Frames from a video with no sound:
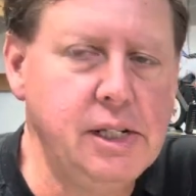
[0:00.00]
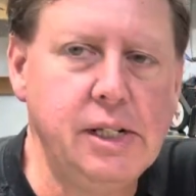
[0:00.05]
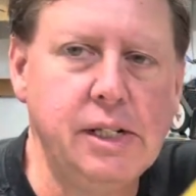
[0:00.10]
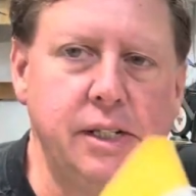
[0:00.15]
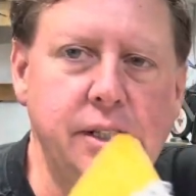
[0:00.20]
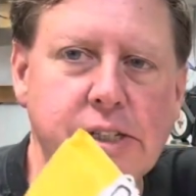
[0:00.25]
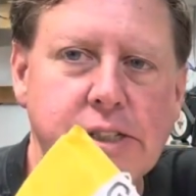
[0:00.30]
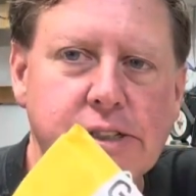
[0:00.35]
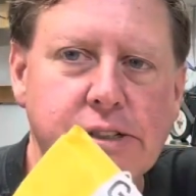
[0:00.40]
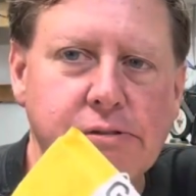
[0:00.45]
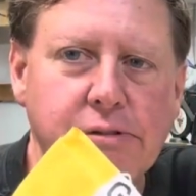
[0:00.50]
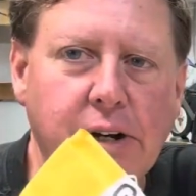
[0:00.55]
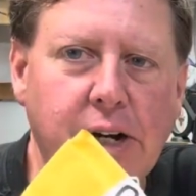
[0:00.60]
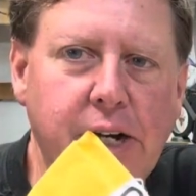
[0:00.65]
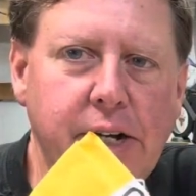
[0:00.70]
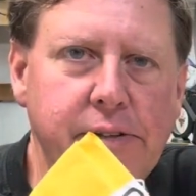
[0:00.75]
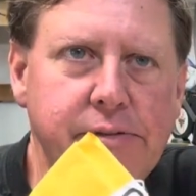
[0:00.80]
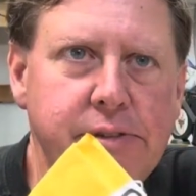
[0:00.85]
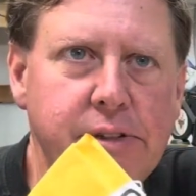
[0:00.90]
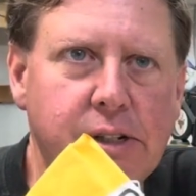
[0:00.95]
This
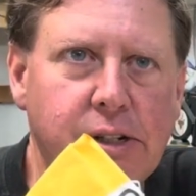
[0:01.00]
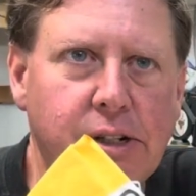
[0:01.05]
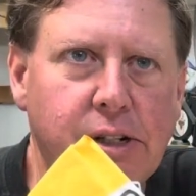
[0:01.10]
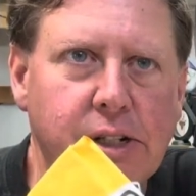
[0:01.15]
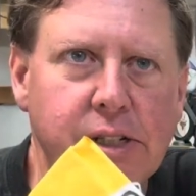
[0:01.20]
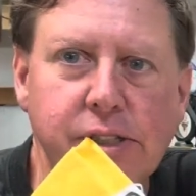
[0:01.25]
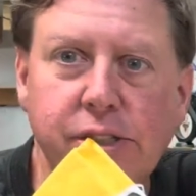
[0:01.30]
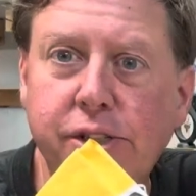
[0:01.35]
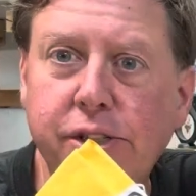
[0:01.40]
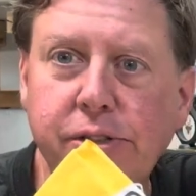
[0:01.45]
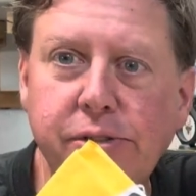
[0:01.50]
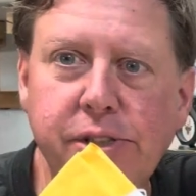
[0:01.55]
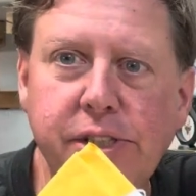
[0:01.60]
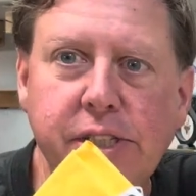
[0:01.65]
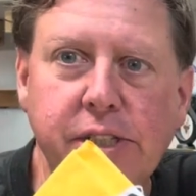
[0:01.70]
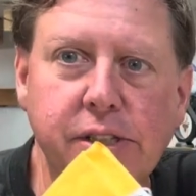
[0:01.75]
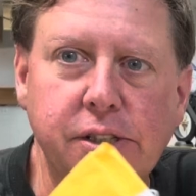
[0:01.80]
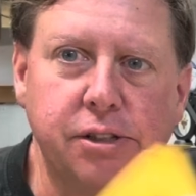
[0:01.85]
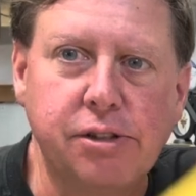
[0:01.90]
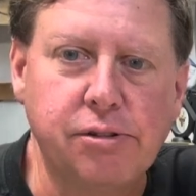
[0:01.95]
arrived on Tuesday
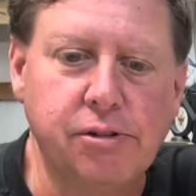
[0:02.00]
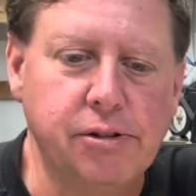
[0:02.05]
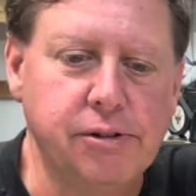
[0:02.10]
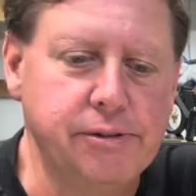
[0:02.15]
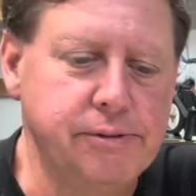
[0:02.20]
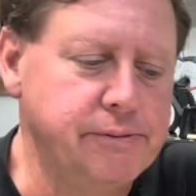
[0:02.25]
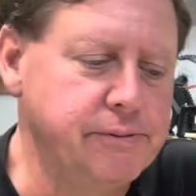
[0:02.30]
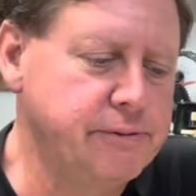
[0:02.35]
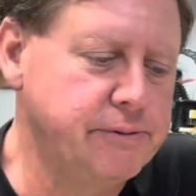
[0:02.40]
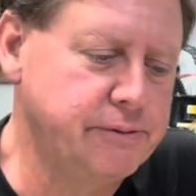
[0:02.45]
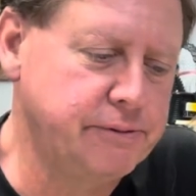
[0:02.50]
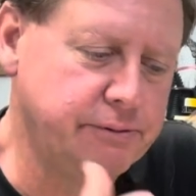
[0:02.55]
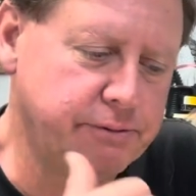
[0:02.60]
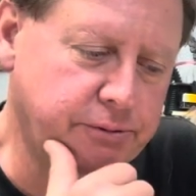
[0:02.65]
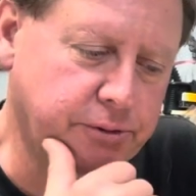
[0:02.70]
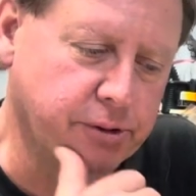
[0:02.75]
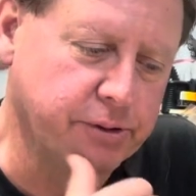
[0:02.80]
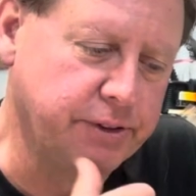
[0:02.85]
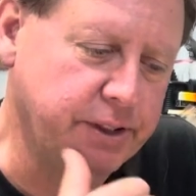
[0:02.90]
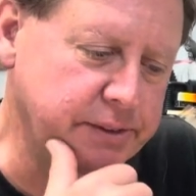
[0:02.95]
the 3rd,
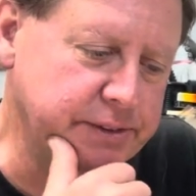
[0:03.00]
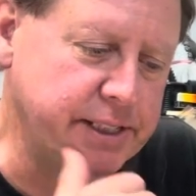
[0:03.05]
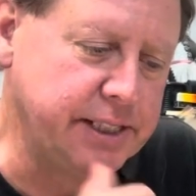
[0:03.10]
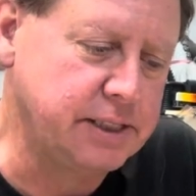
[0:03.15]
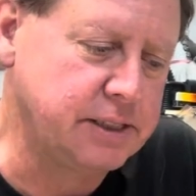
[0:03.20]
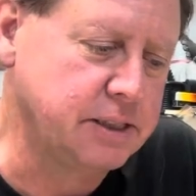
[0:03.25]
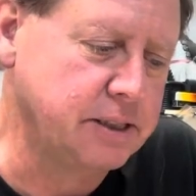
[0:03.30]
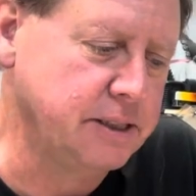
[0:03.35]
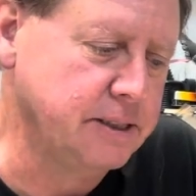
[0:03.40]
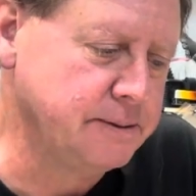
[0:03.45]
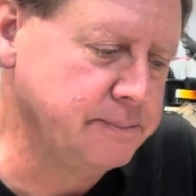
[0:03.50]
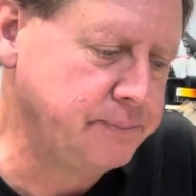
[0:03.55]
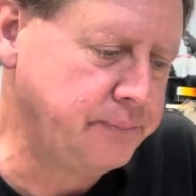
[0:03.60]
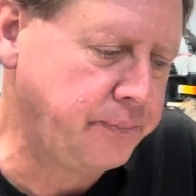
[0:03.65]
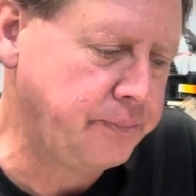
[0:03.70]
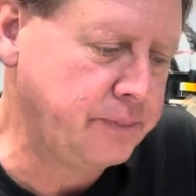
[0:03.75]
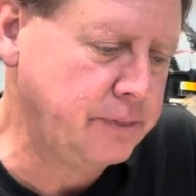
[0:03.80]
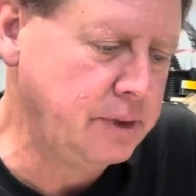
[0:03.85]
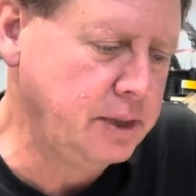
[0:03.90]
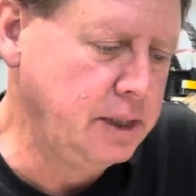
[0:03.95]
4 or 5 days ago.
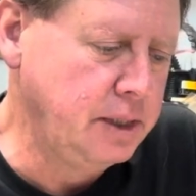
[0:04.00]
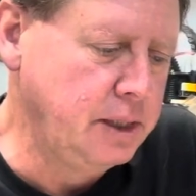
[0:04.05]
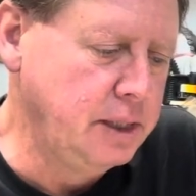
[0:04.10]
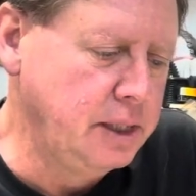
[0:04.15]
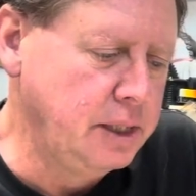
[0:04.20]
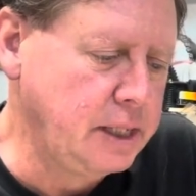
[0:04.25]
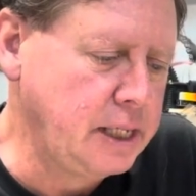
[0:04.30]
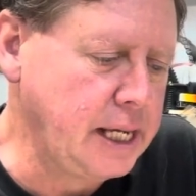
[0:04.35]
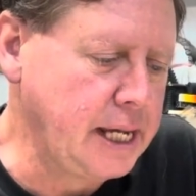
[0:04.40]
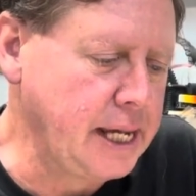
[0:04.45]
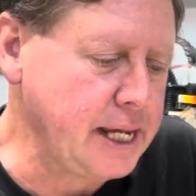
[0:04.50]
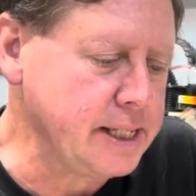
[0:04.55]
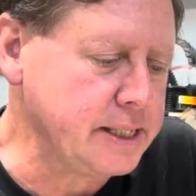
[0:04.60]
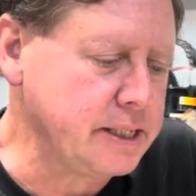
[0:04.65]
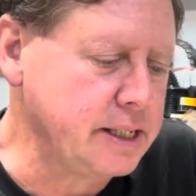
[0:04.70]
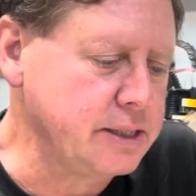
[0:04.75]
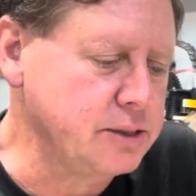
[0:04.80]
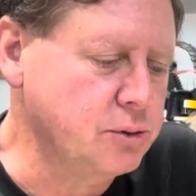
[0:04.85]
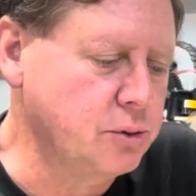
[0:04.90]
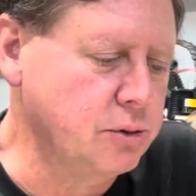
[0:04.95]
And
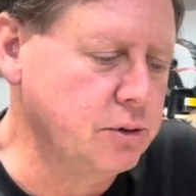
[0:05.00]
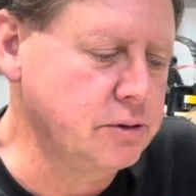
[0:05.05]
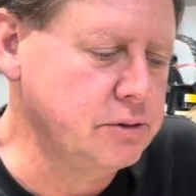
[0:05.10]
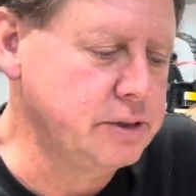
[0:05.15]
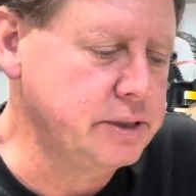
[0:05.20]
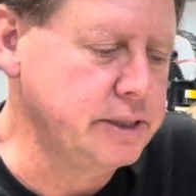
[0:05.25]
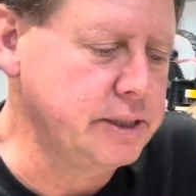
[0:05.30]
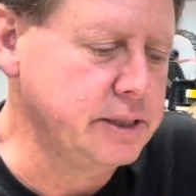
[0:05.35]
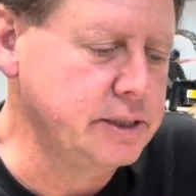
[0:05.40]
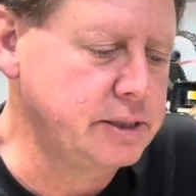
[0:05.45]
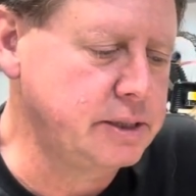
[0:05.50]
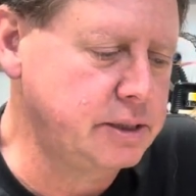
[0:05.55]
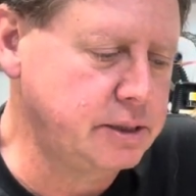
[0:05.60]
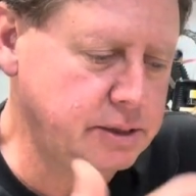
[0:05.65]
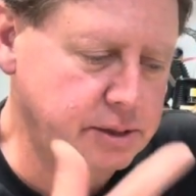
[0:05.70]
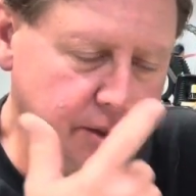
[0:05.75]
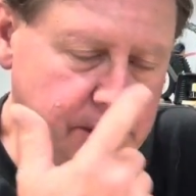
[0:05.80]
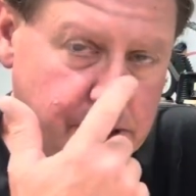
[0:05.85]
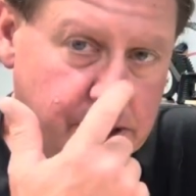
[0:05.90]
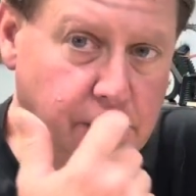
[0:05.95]
I ordered this
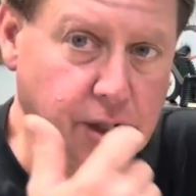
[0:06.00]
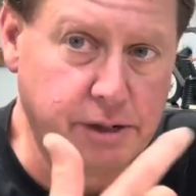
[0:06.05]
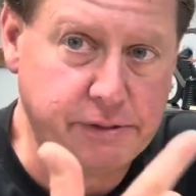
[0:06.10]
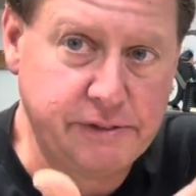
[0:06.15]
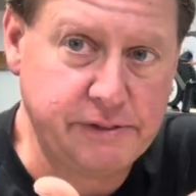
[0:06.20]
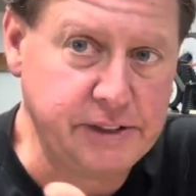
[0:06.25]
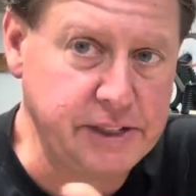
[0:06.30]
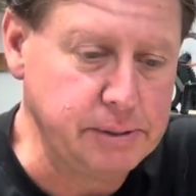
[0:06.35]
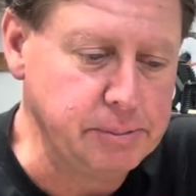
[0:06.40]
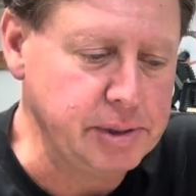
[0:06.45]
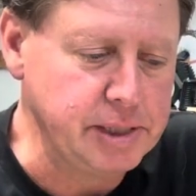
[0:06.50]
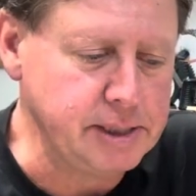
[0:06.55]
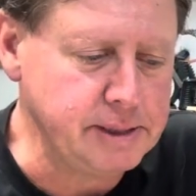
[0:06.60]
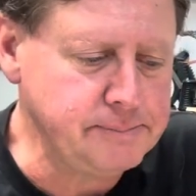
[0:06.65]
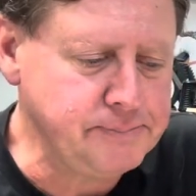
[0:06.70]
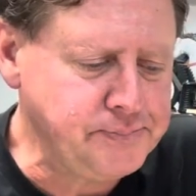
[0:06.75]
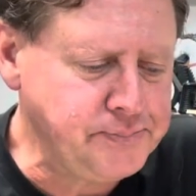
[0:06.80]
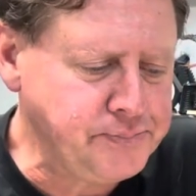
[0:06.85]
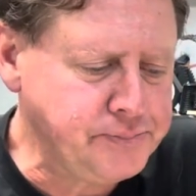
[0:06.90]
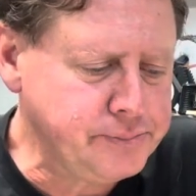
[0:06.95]
off of eBay
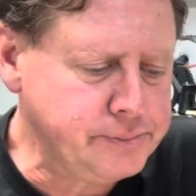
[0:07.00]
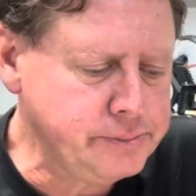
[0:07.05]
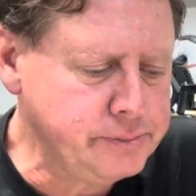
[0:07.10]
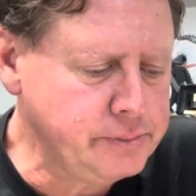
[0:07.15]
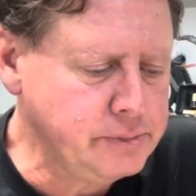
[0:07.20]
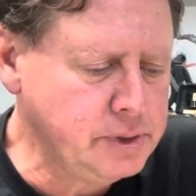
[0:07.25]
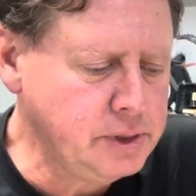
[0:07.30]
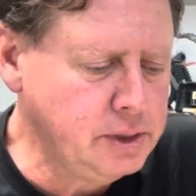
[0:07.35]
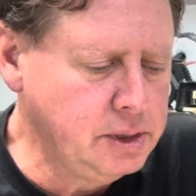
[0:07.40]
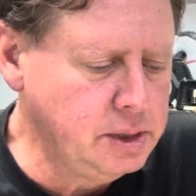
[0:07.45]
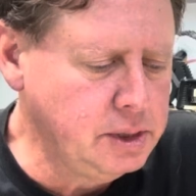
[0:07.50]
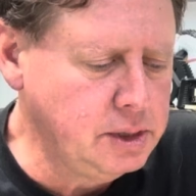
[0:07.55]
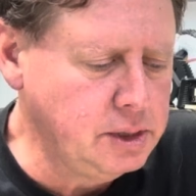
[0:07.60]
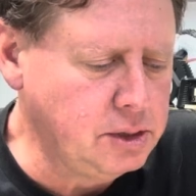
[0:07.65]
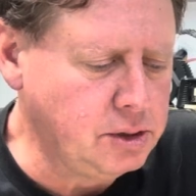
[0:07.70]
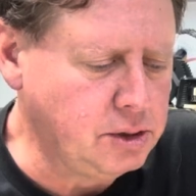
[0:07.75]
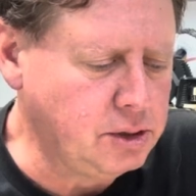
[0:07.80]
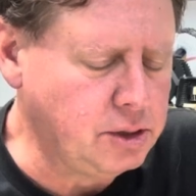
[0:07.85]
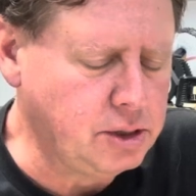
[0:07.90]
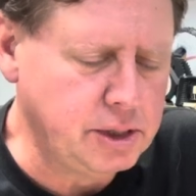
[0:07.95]

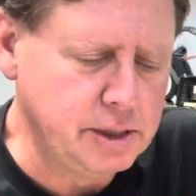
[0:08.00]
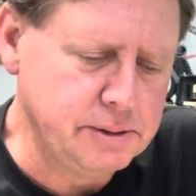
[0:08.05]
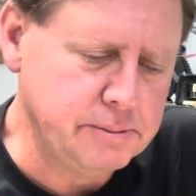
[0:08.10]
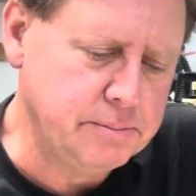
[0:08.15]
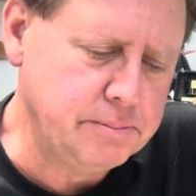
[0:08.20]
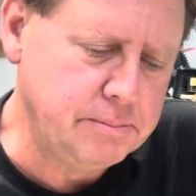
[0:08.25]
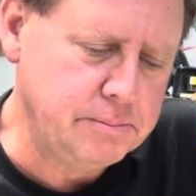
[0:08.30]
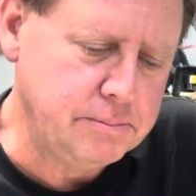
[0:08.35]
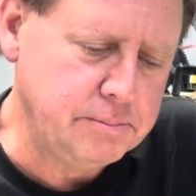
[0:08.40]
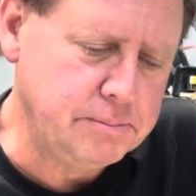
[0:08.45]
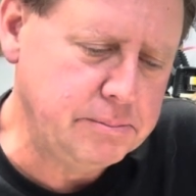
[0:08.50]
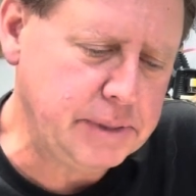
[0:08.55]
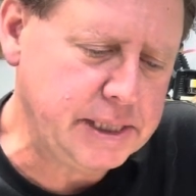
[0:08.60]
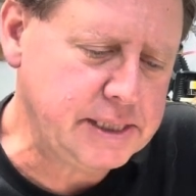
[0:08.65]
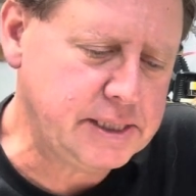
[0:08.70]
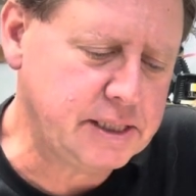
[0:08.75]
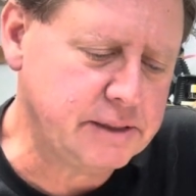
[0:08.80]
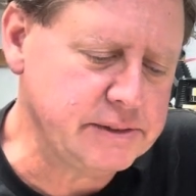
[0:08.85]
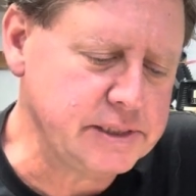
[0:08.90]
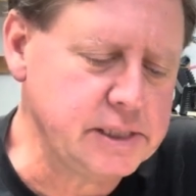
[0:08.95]
on May
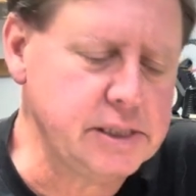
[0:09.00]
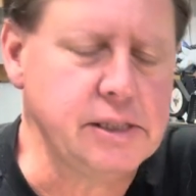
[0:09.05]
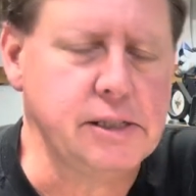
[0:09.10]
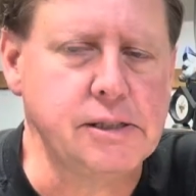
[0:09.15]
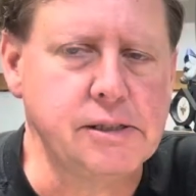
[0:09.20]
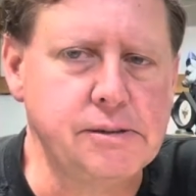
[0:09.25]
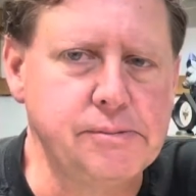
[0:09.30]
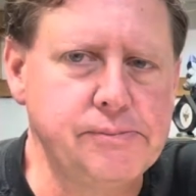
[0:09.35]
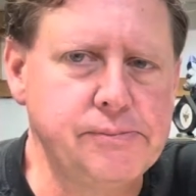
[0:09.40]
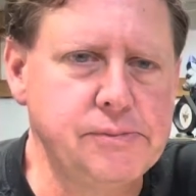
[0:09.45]
17th.